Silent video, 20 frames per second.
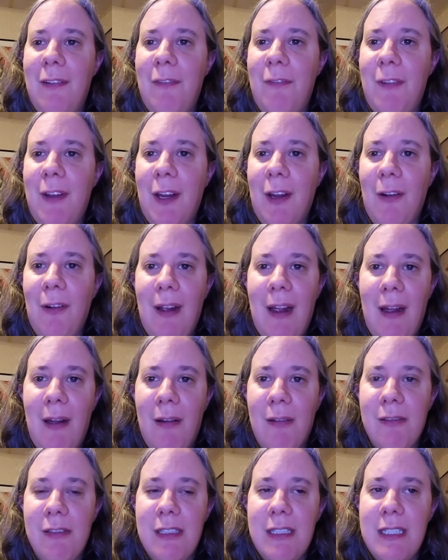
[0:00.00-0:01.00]
figure
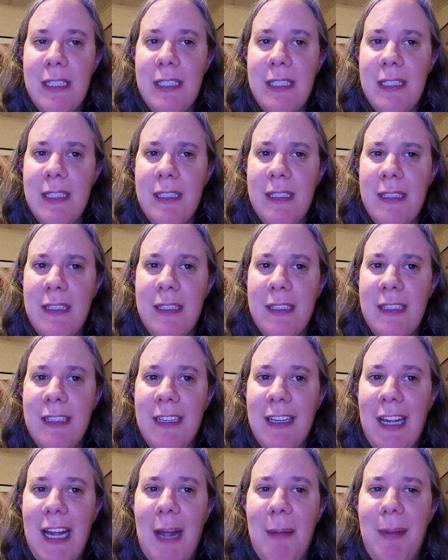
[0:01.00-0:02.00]
out.
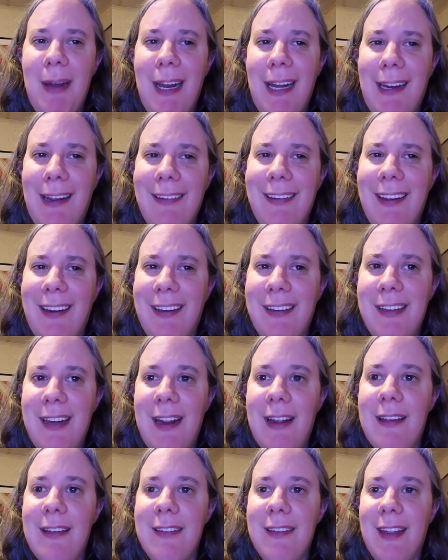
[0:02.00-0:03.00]
I mean, I guess I could
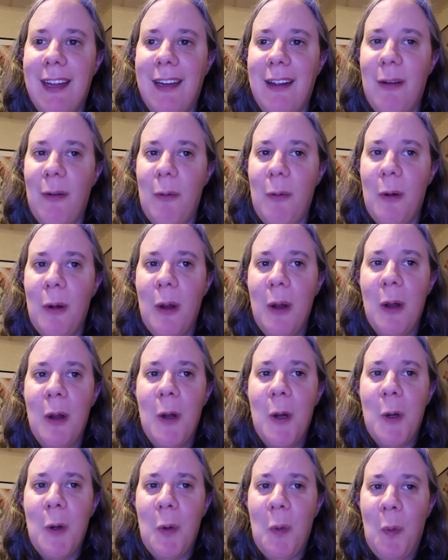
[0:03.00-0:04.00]
taste like a
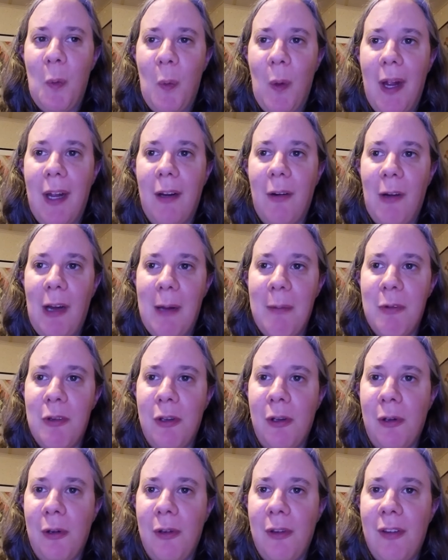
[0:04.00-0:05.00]
white grape
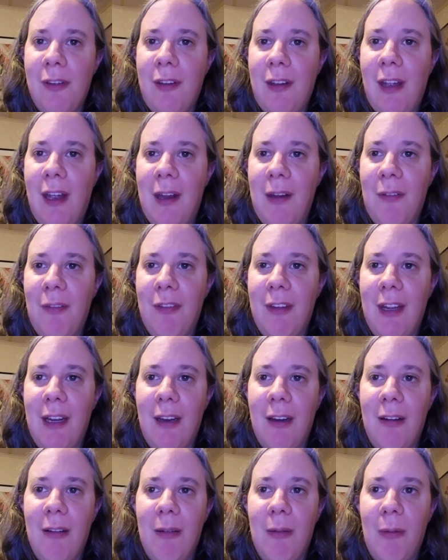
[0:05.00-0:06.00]
juice kind of
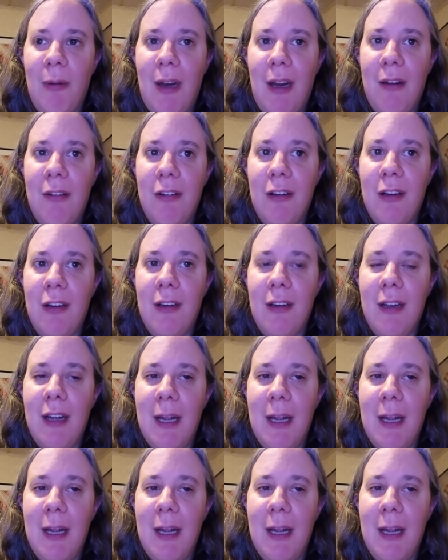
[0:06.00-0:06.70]
thing or whatever.